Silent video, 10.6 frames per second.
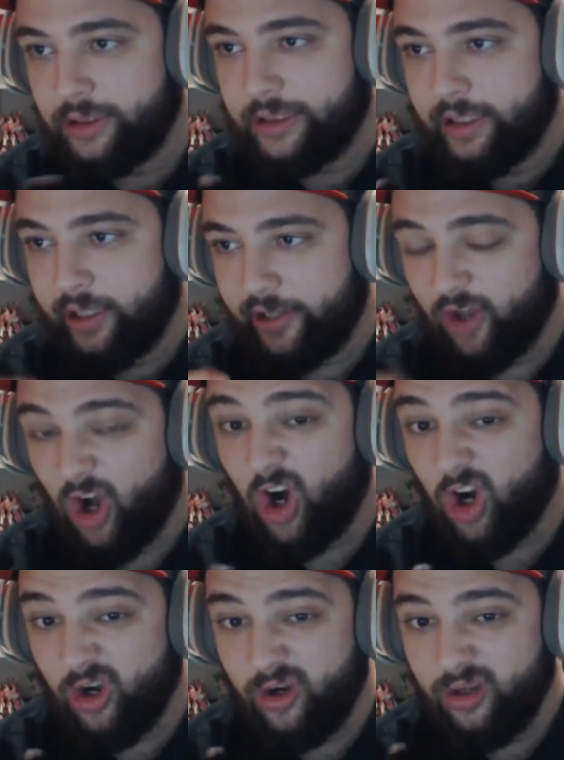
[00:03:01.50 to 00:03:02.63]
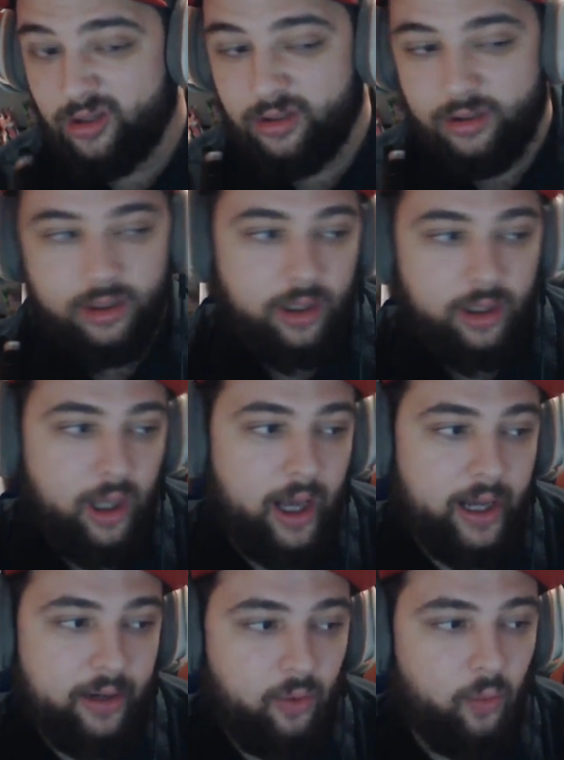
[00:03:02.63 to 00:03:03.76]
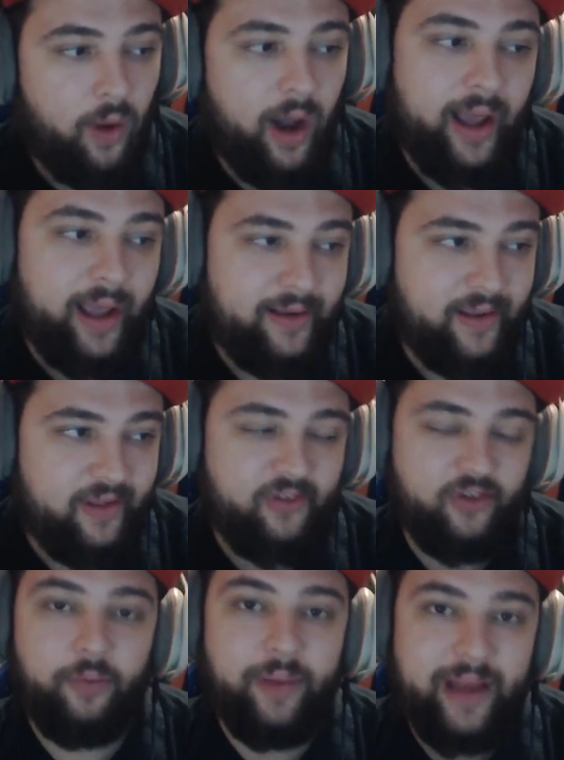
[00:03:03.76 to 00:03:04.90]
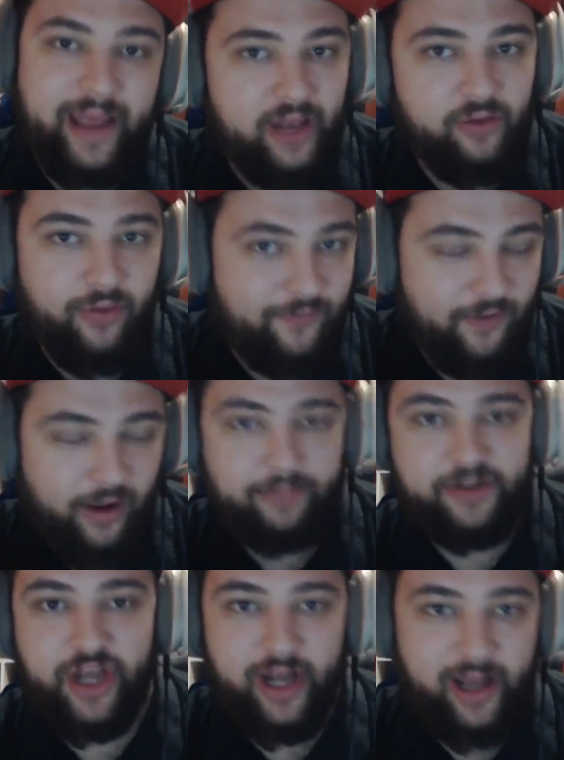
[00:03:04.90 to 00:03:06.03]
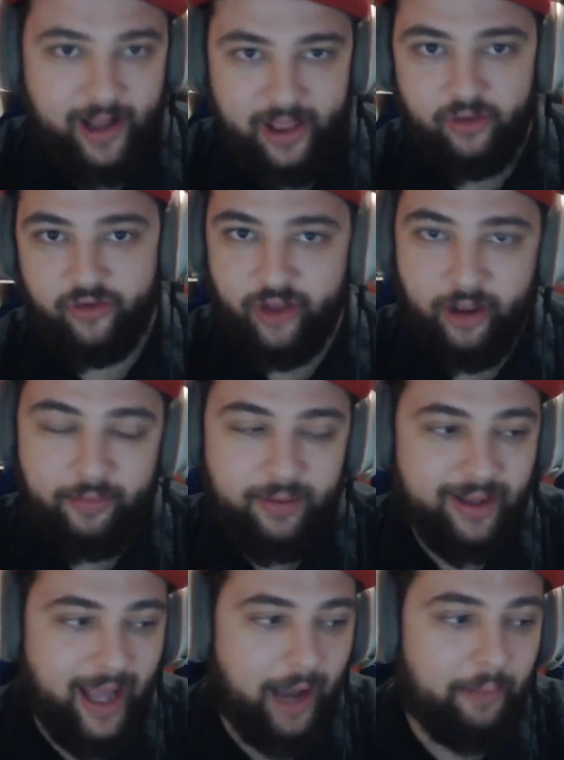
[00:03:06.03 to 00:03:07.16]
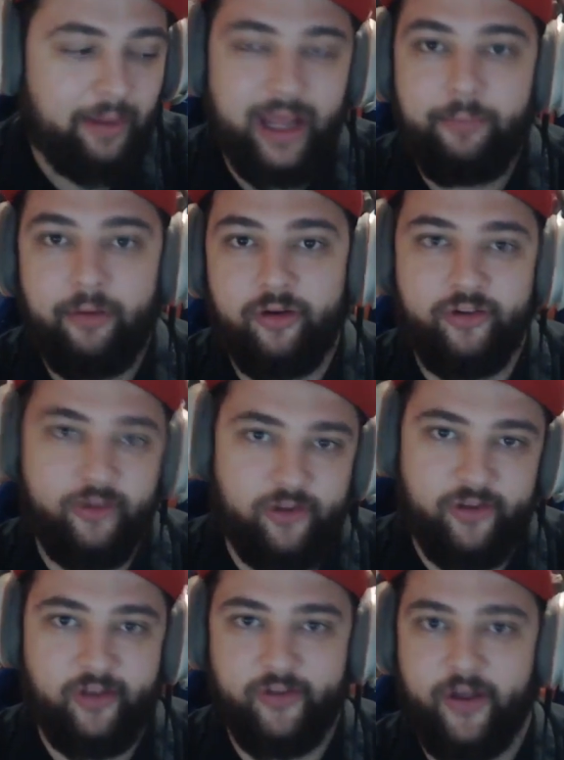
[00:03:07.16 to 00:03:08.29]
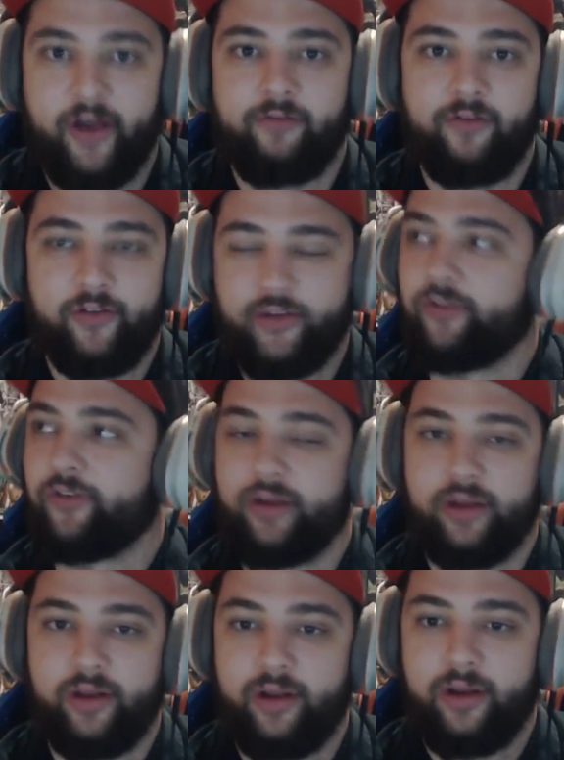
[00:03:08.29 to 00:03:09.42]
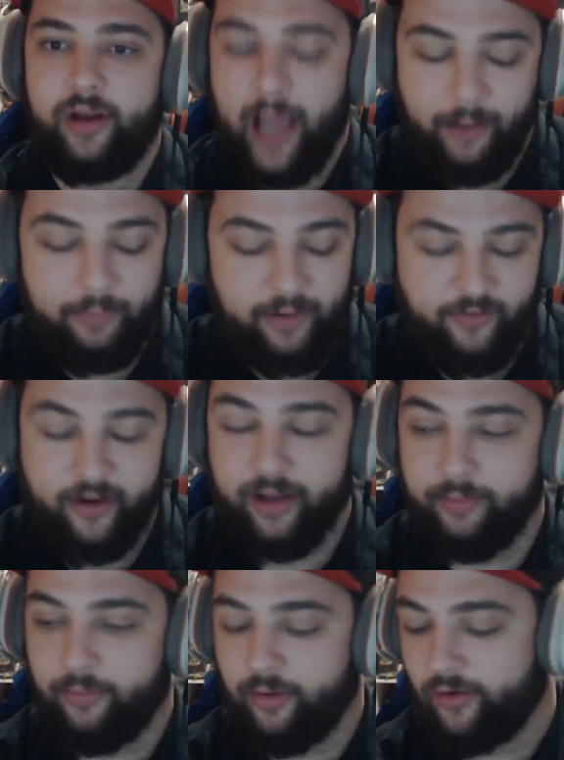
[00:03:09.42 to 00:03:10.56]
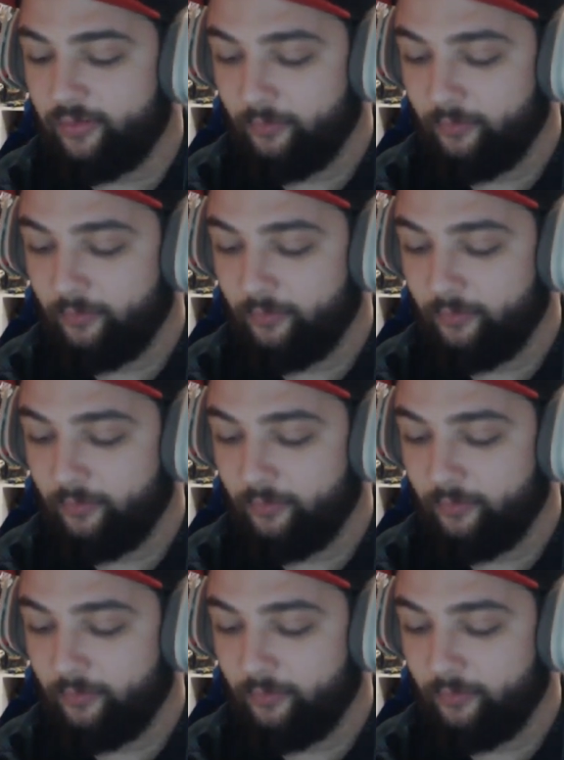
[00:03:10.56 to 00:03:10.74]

It's hard. I don't know why it takes so many hits with a fucking machete to heal a zombie. Like, how many hit points do these guys have? Seriously. How many fucking hit points?